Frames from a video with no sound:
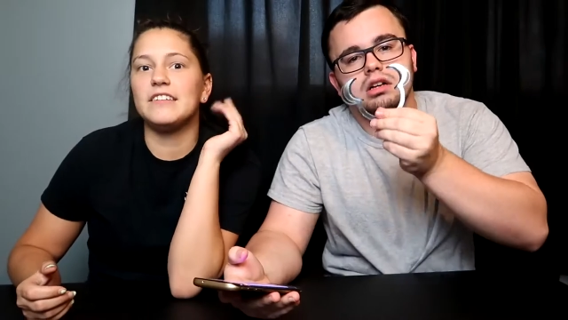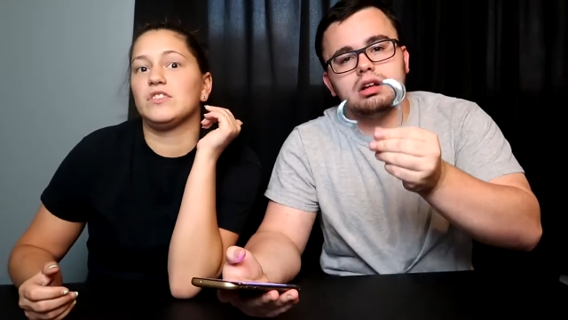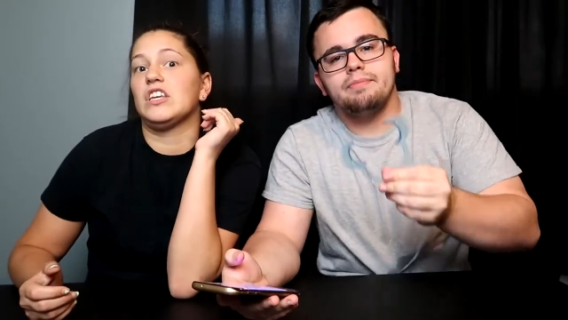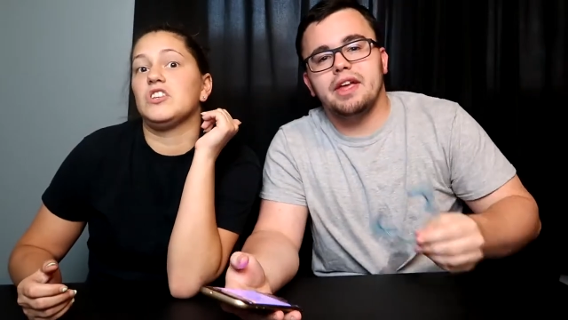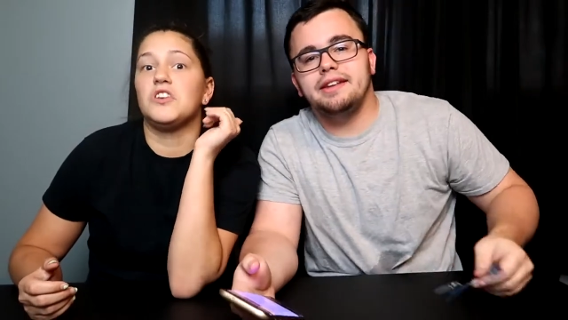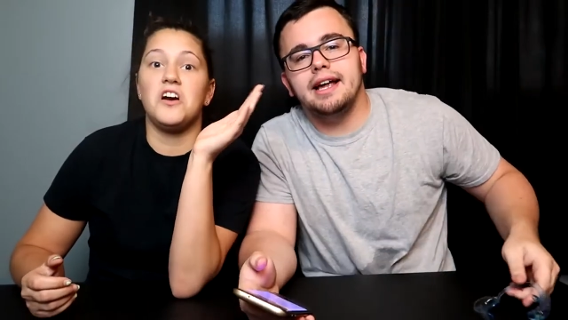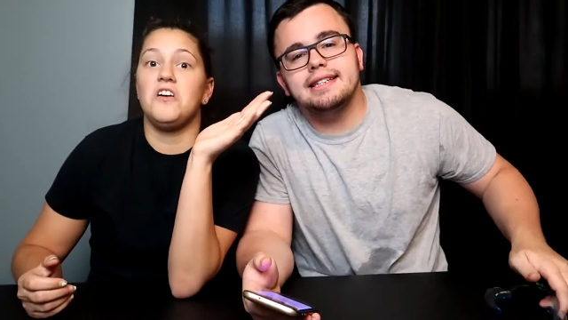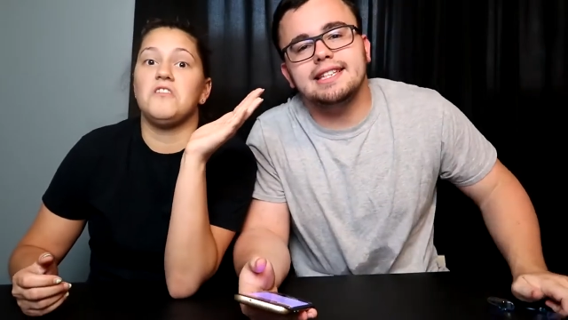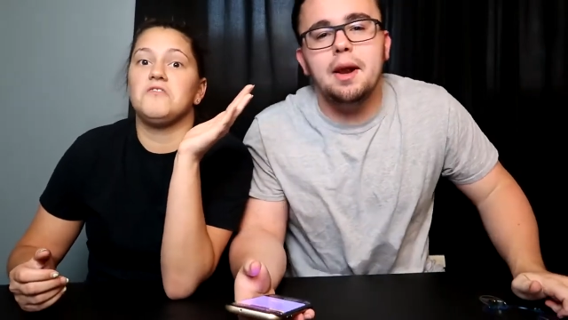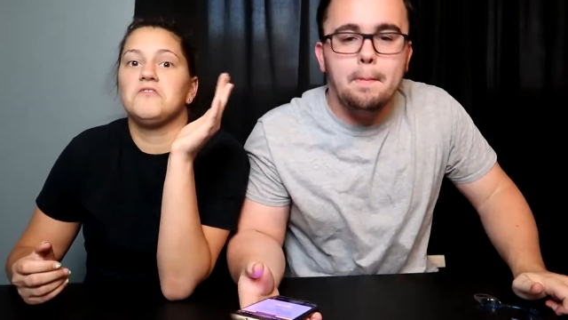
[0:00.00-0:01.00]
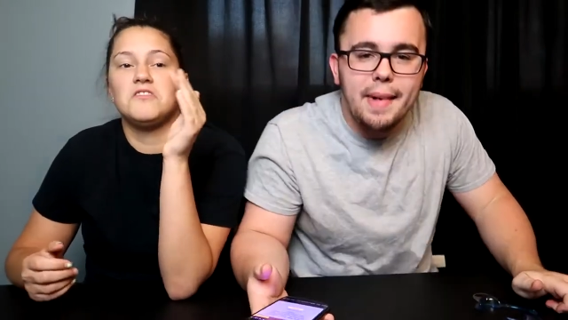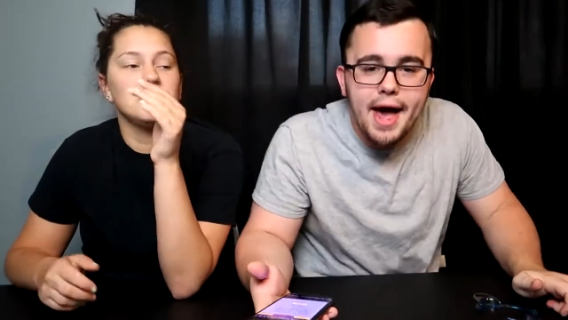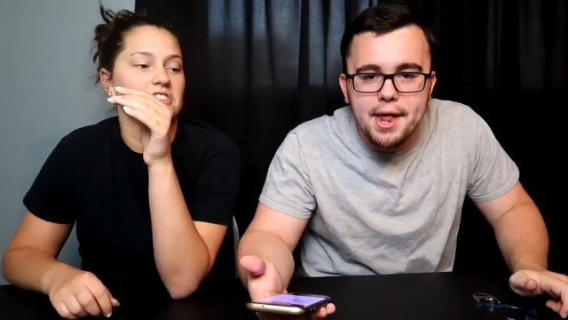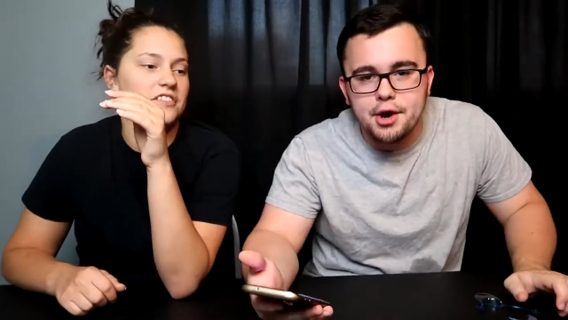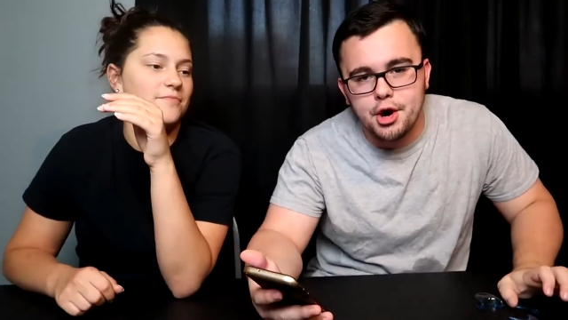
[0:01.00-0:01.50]
Speaker 1: he said It no. doesn't
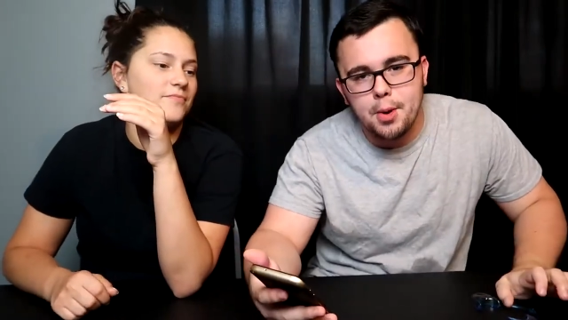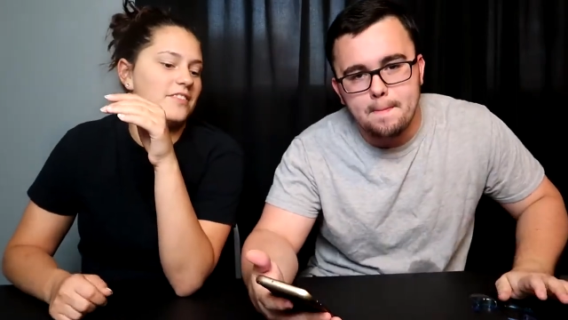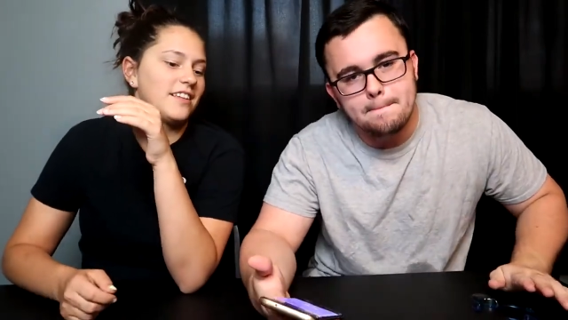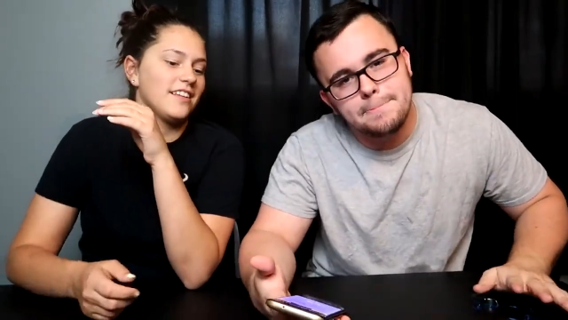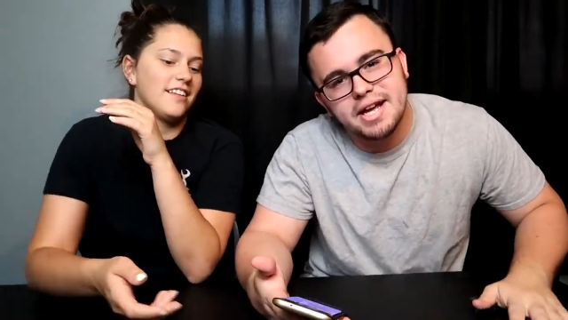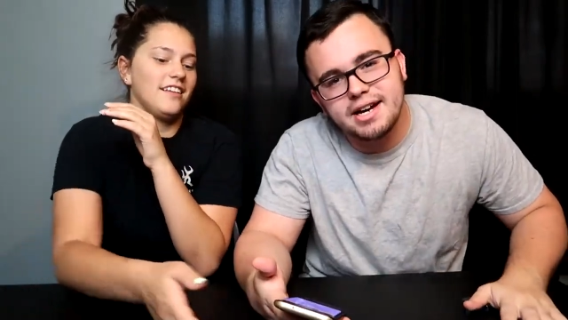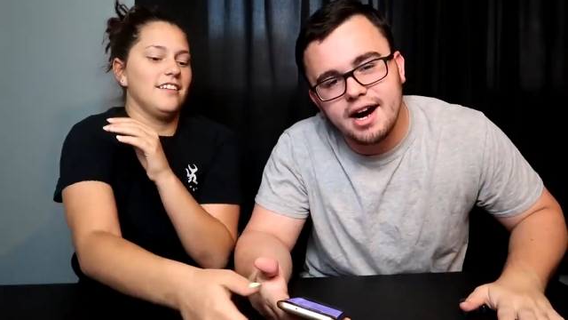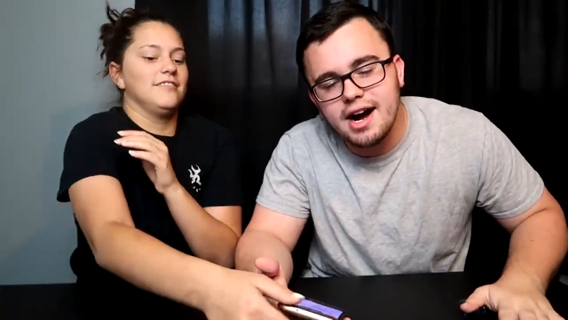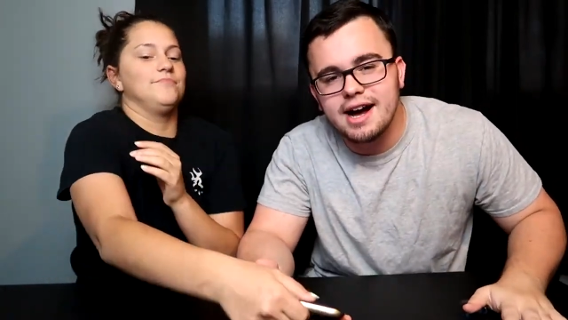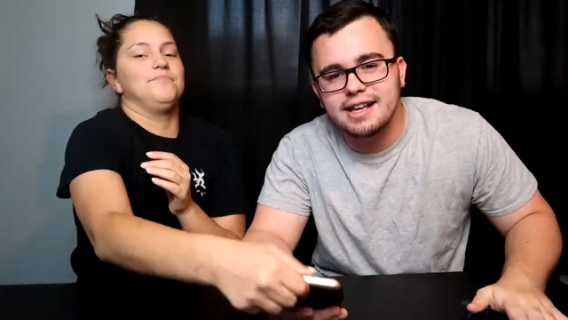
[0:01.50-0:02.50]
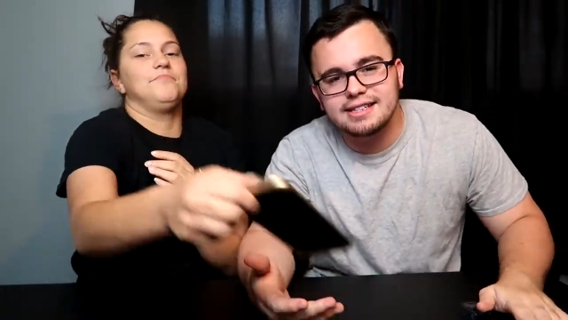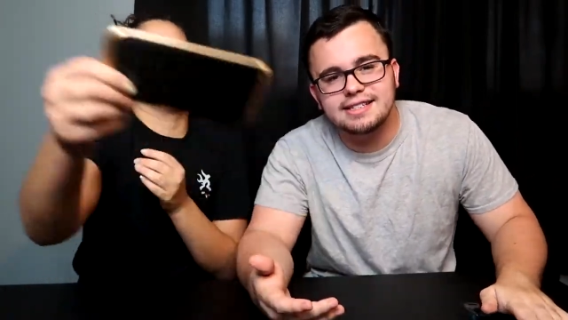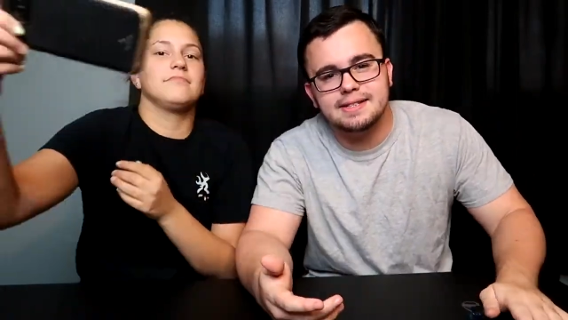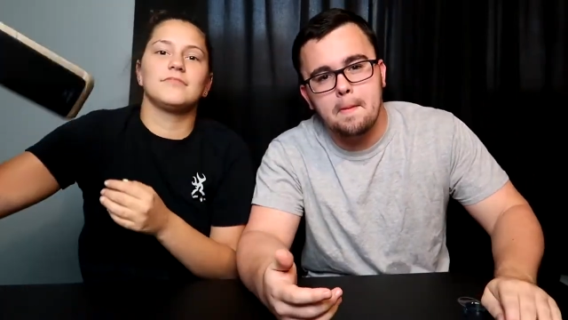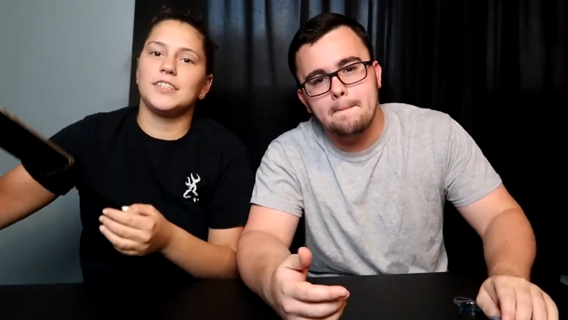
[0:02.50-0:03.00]
matter
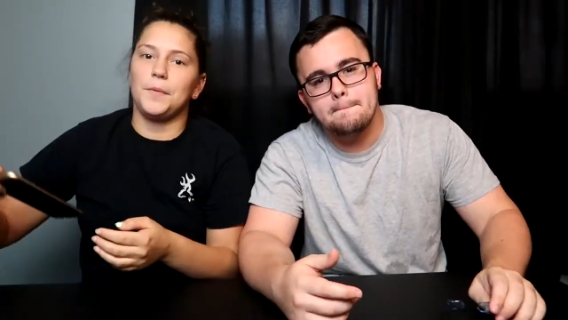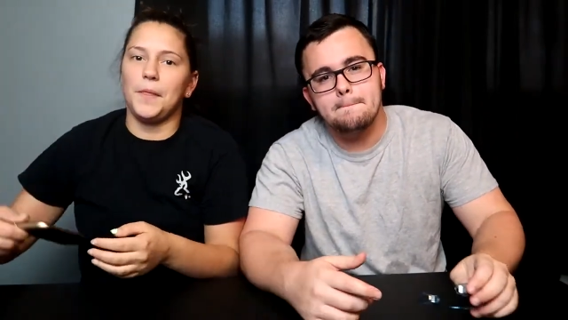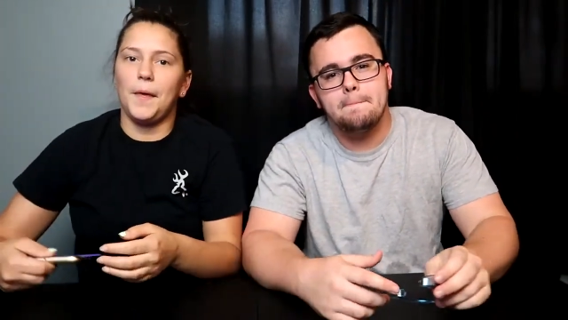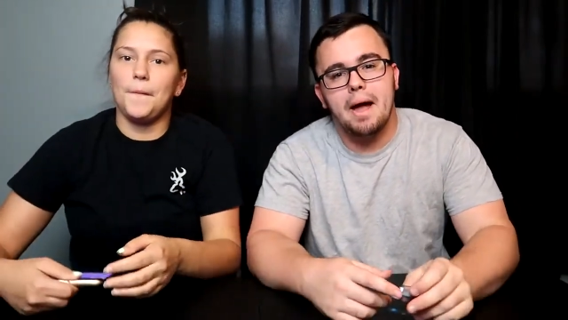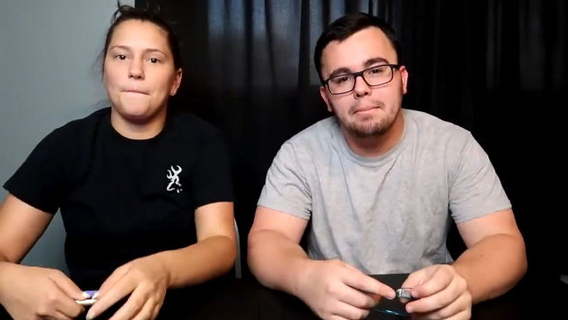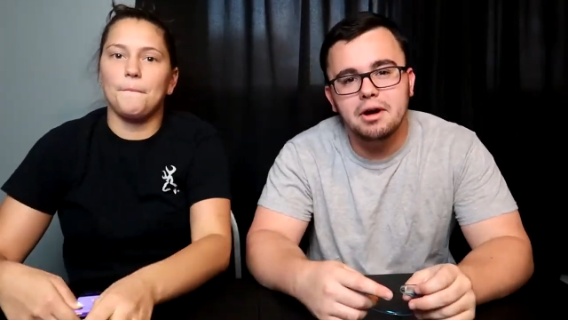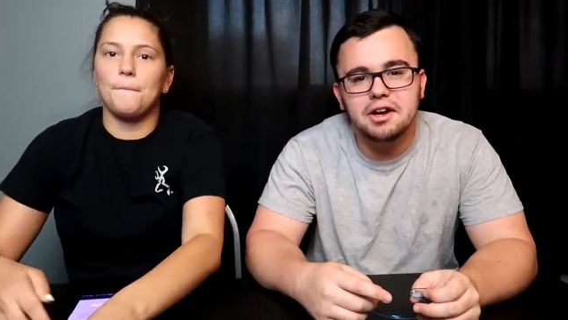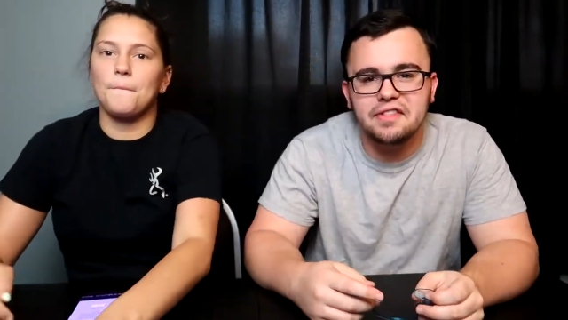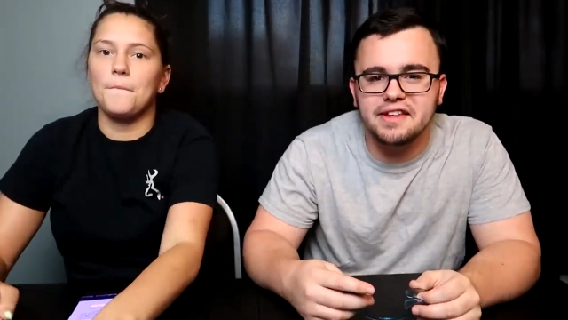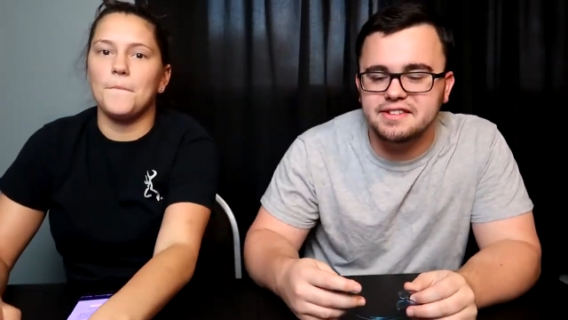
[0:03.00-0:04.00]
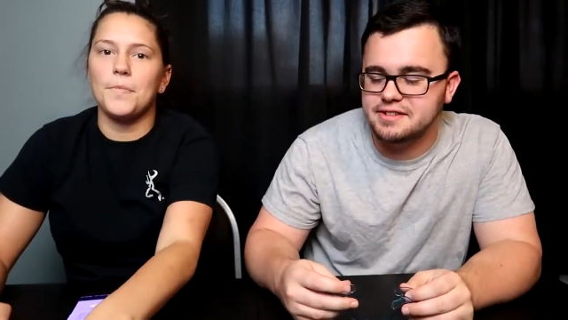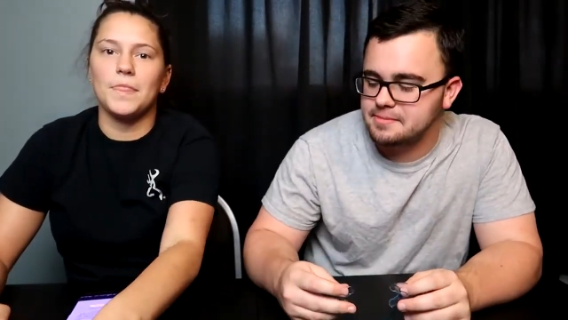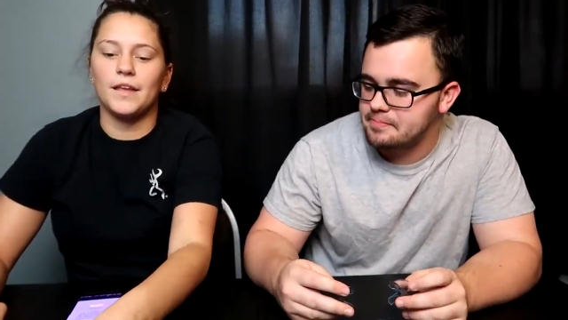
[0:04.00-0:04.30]
because I'm good at this.